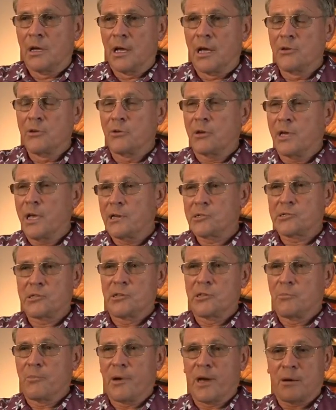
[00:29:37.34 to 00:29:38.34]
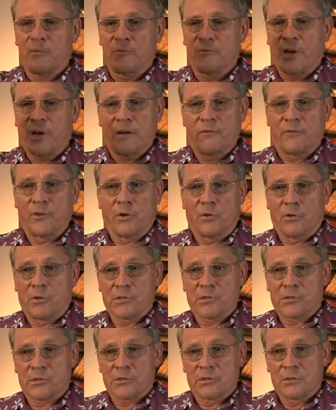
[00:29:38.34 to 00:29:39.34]
and you can't see the bottom 5
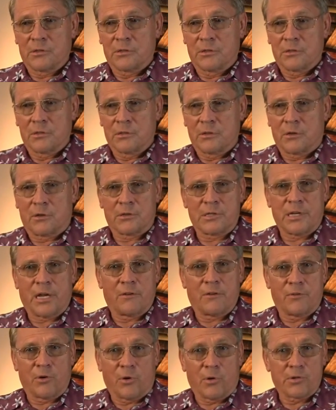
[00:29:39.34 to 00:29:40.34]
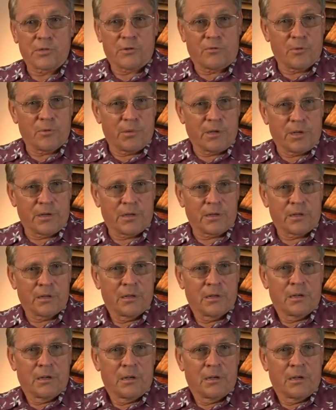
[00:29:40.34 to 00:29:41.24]
floors or 10 floors of the building.